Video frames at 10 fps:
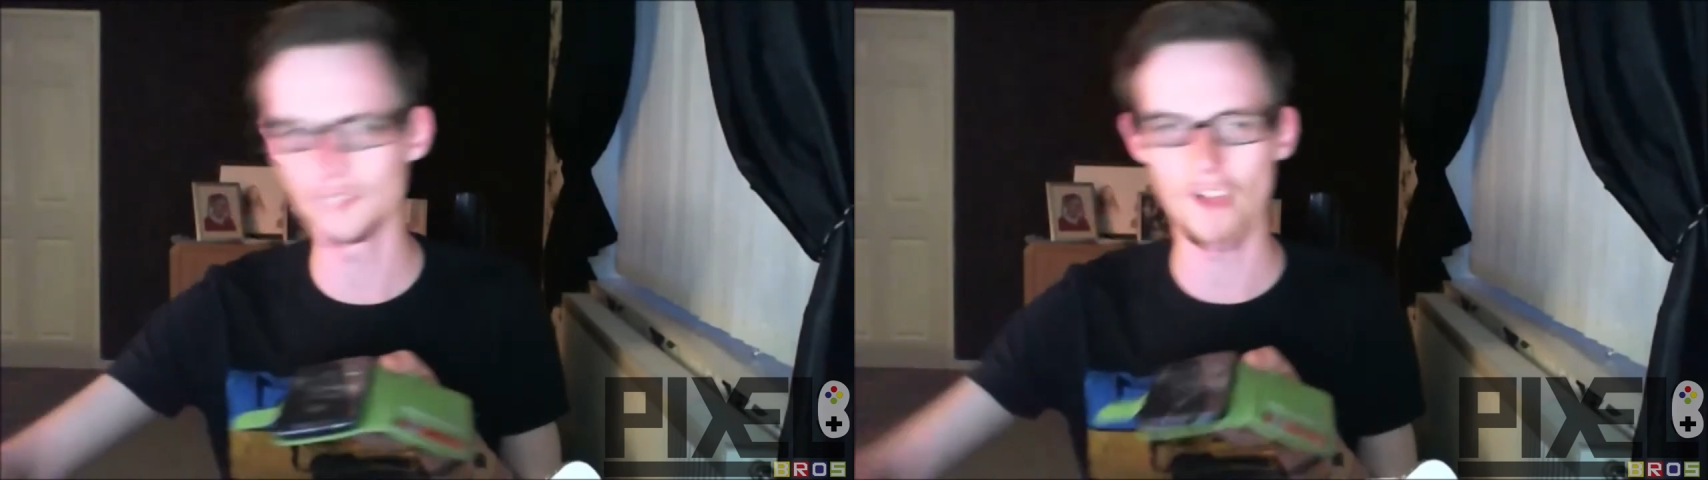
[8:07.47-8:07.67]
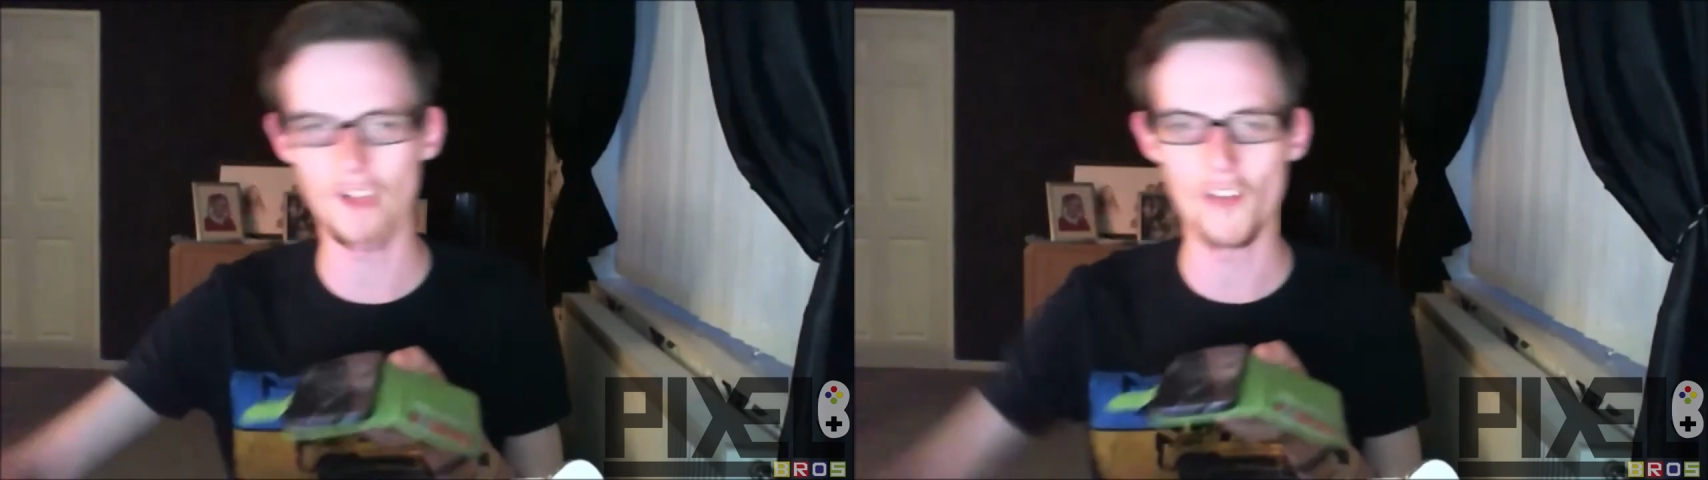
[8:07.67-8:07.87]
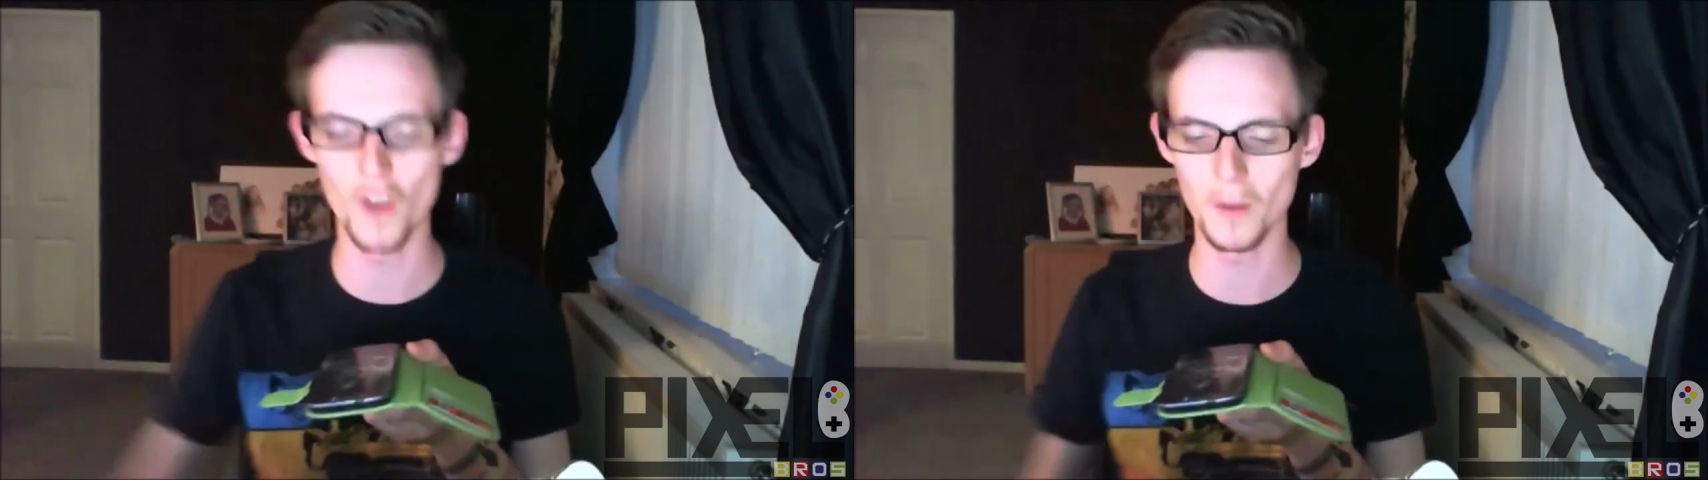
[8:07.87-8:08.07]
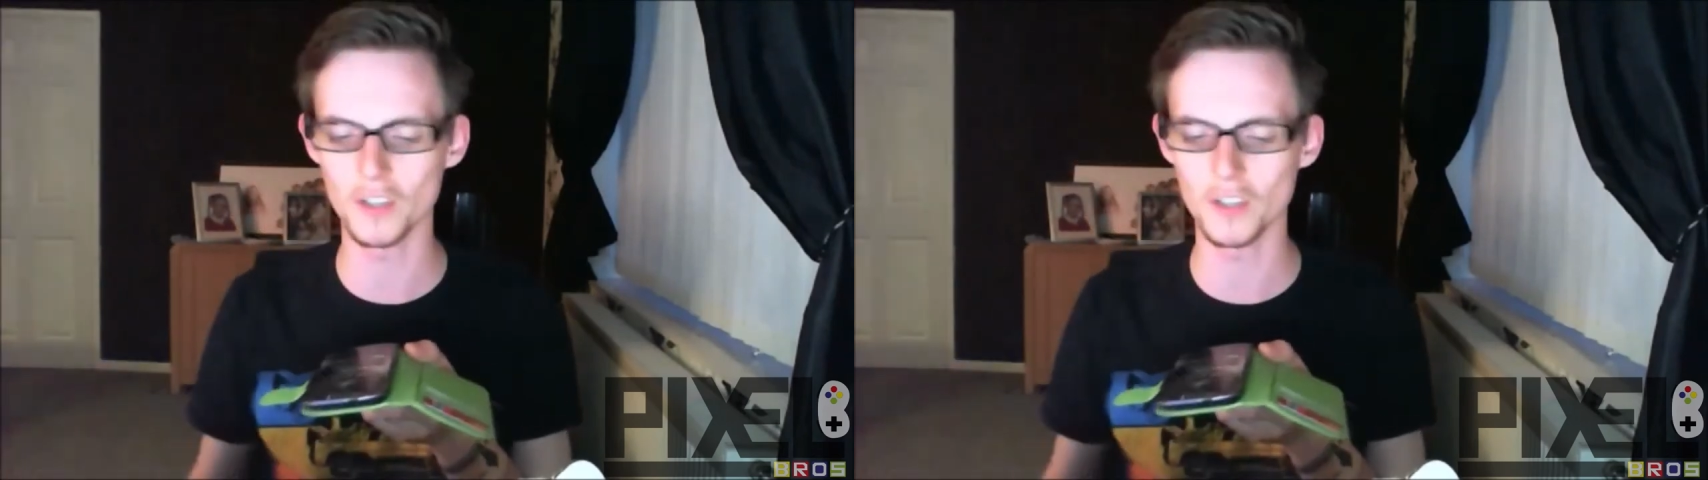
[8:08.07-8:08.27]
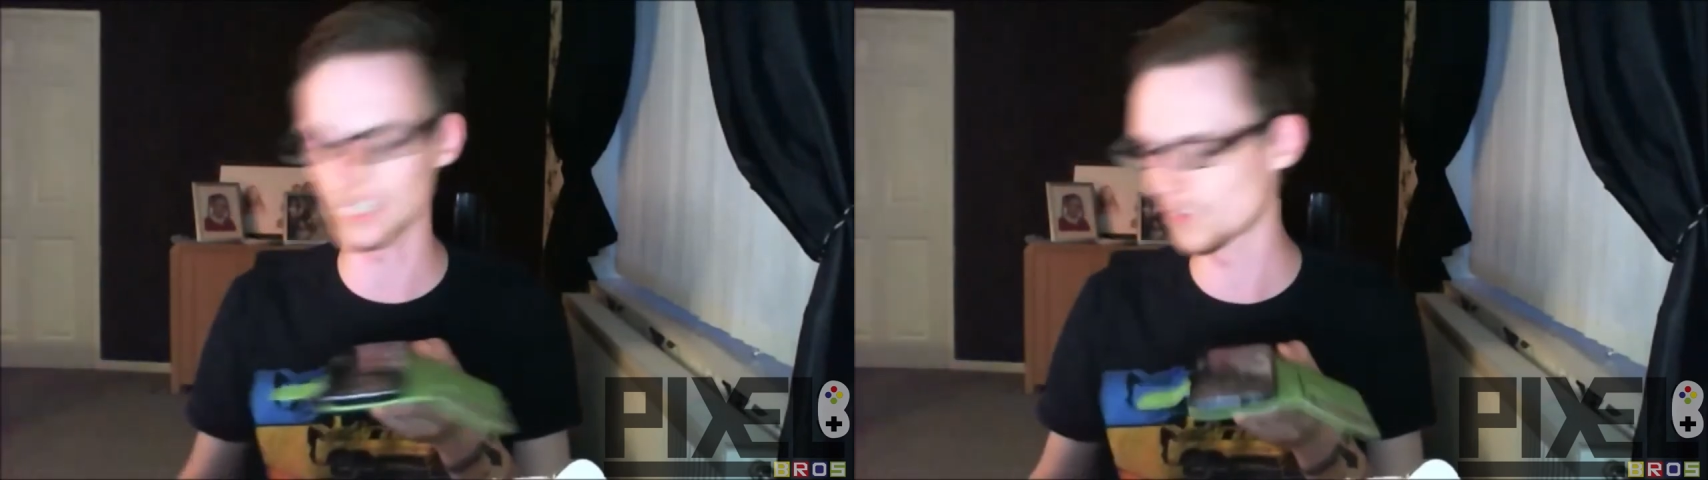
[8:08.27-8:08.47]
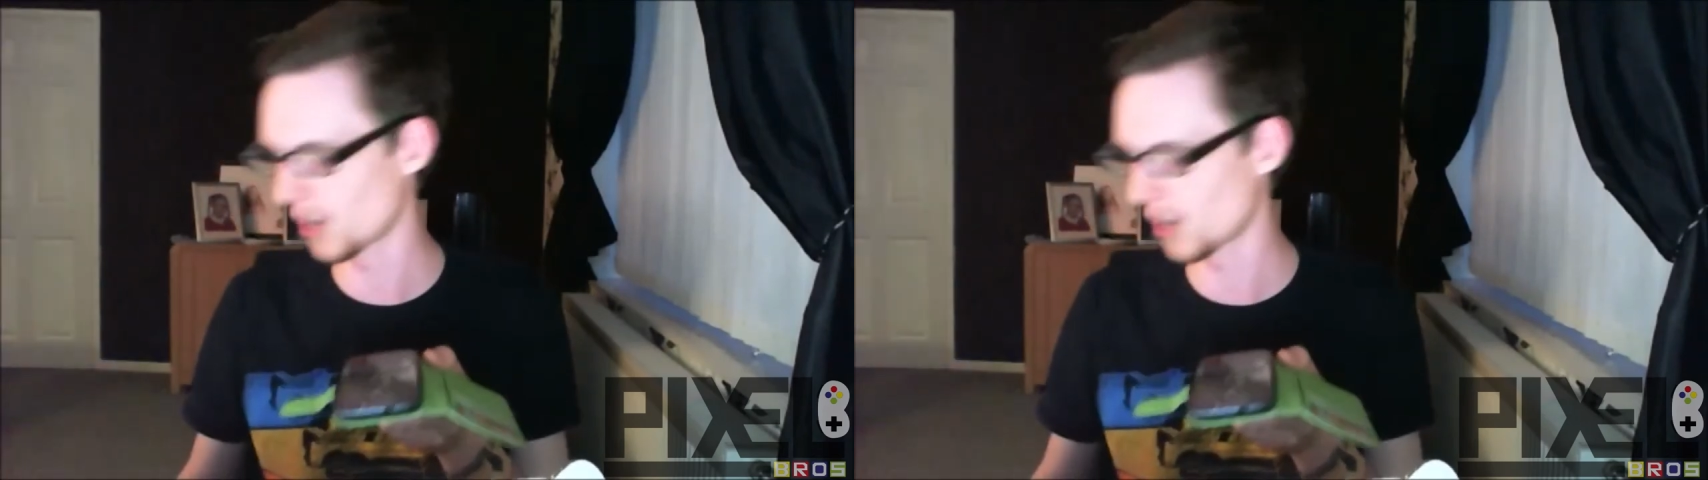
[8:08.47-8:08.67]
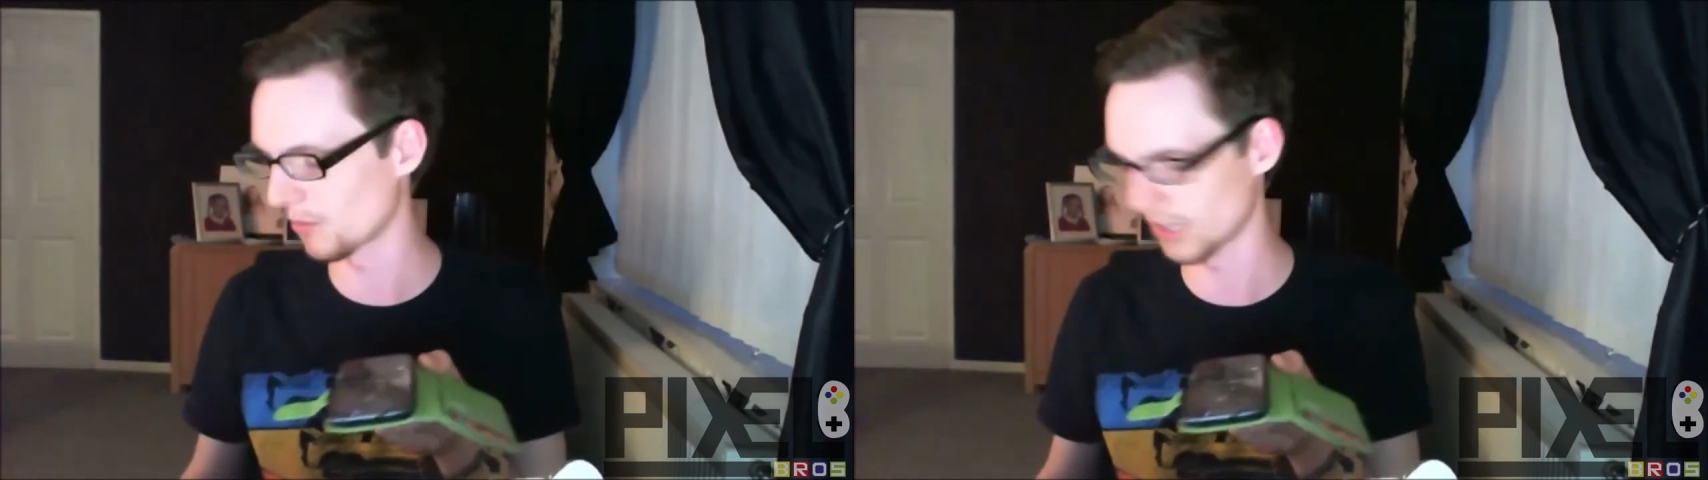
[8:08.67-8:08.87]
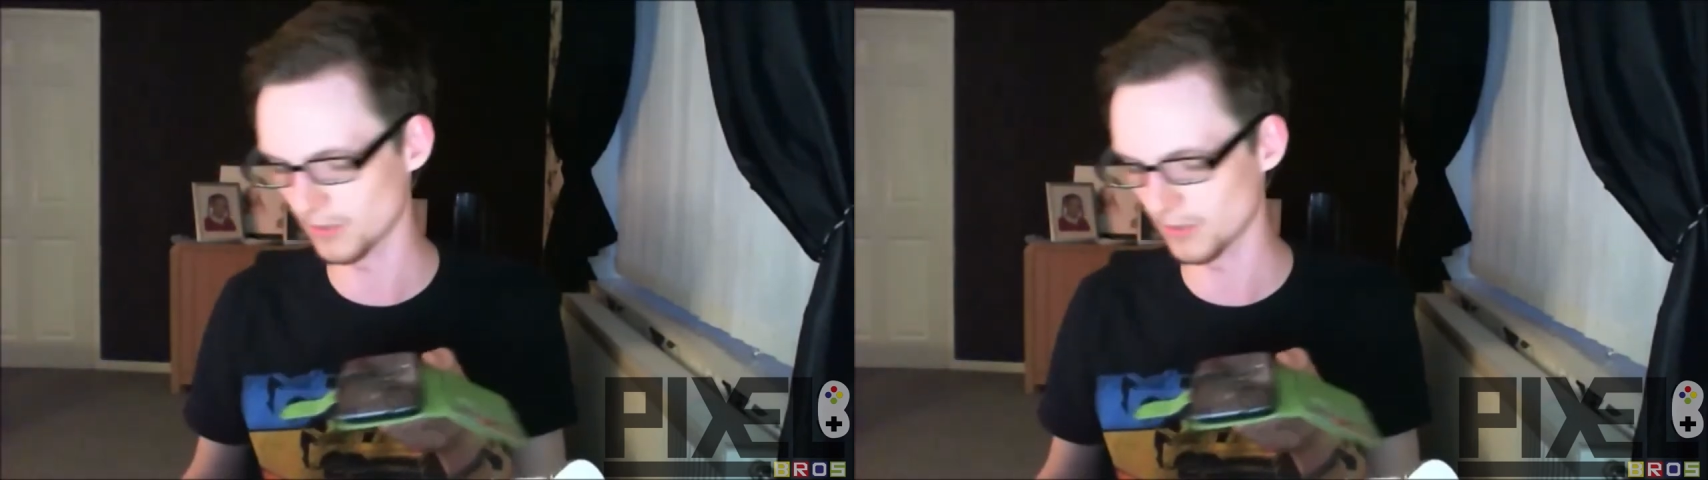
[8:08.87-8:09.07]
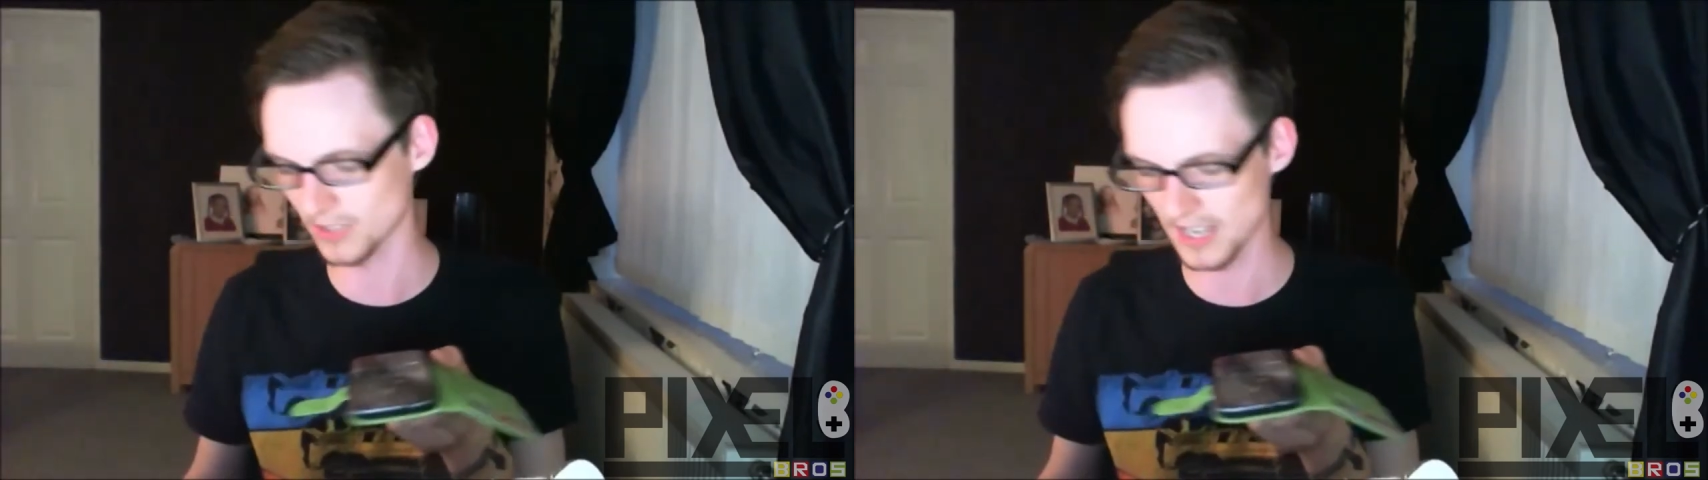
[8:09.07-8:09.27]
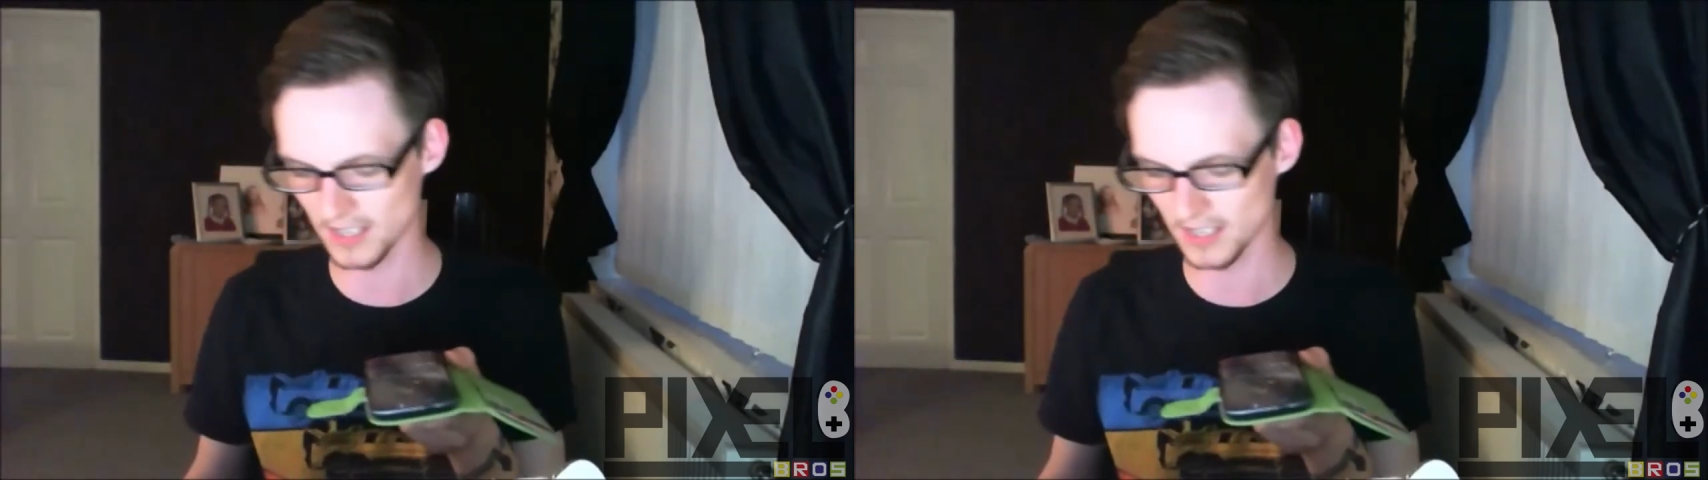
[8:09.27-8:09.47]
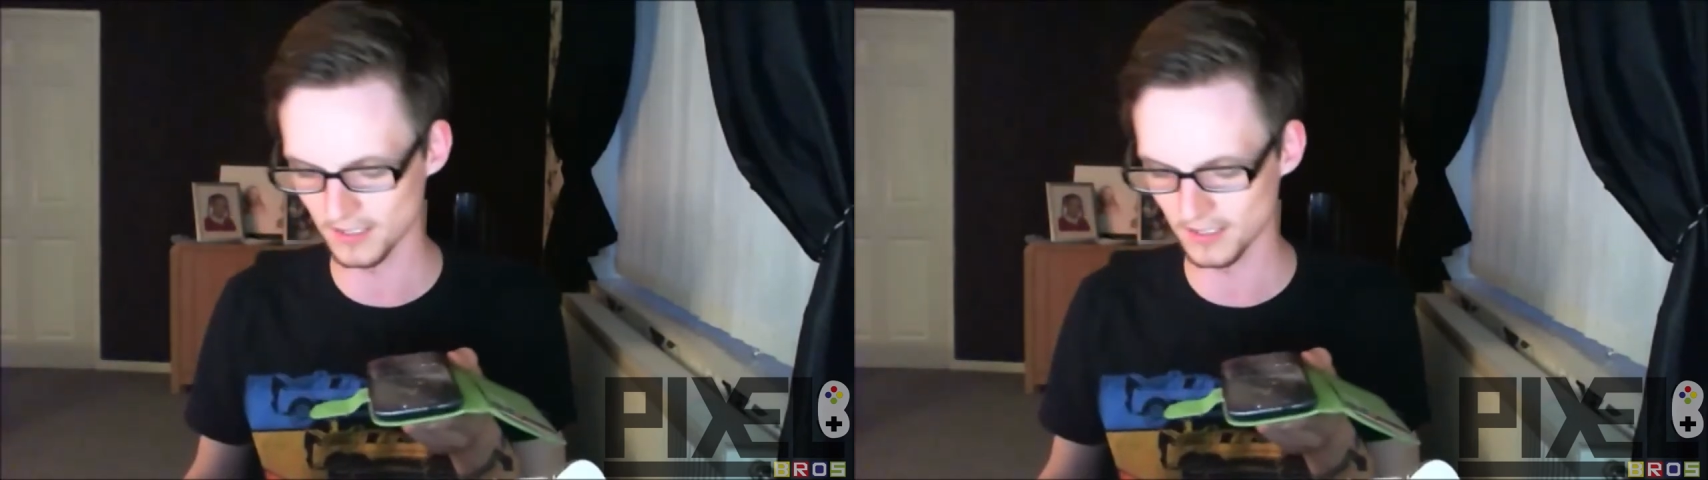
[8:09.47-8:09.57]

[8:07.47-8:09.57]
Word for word: ro robot transformer on it. What's that?